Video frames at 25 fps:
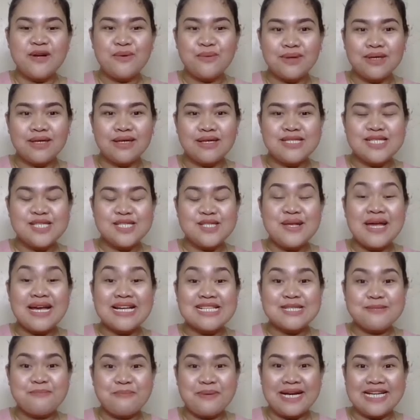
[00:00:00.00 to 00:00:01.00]
words to
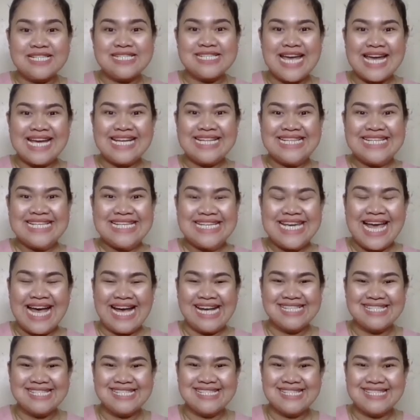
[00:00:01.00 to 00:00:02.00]
express
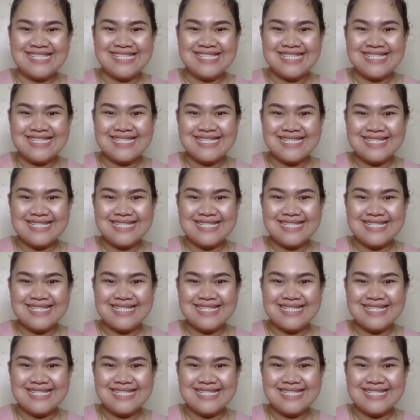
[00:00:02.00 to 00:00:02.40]
ideas.